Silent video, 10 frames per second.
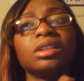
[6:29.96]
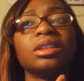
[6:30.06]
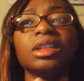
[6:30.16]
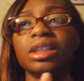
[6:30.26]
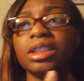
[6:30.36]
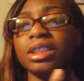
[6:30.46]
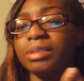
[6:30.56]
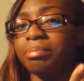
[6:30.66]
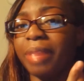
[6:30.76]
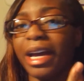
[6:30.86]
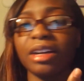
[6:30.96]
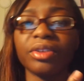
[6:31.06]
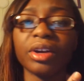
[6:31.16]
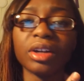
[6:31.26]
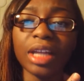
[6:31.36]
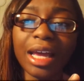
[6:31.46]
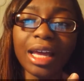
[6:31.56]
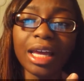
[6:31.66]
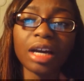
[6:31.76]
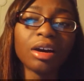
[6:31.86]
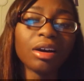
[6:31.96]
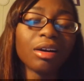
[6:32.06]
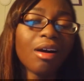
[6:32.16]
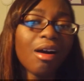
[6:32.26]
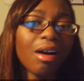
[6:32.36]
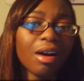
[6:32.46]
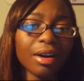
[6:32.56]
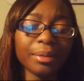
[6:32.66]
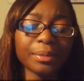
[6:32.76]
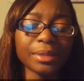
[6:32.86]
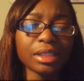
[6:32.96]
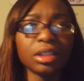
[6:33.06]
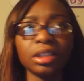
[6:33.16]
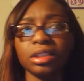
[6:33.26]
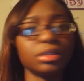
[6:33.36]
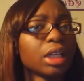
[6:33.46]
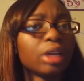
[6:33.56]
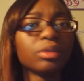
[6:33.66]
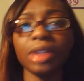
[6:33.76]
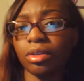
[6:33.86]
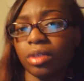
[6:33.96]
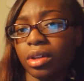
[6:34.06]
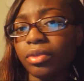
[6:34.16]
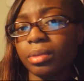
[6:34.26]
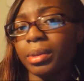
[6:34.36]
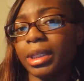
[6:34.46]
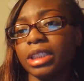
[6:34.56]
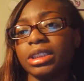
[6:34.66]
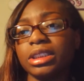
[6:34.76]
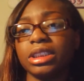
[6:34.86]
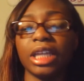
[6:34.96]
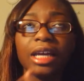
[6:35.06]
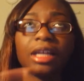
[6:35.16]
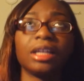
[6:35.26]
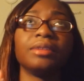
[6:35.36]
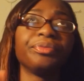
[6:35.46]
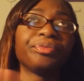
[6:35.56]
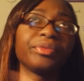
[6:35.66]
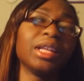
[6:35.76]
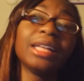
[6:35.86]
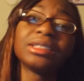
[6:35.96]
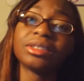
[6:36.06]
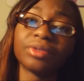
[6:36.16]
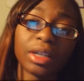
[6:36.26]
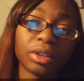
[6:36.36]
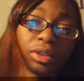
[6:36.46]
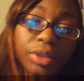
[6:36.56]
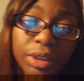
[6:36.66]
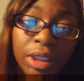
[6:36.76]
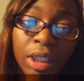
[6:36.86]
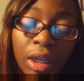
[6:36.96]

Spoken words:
the back of her neck, her arms. It was like all over the place. She had lots of freckles.